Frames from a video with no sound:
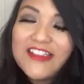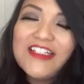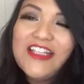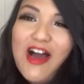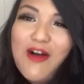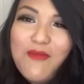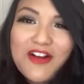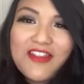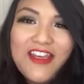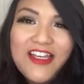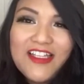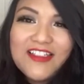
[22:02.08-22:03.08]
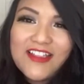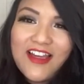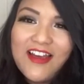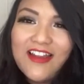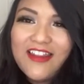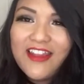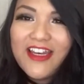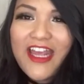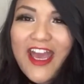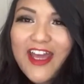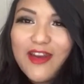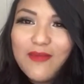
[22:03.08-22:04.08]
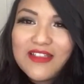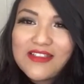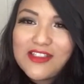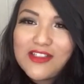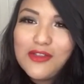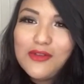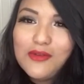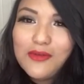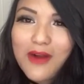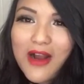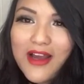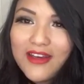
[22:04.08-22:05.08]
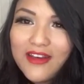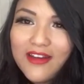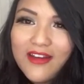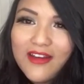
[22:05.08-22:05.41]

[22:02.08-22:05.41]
a lot more things than cannabis to run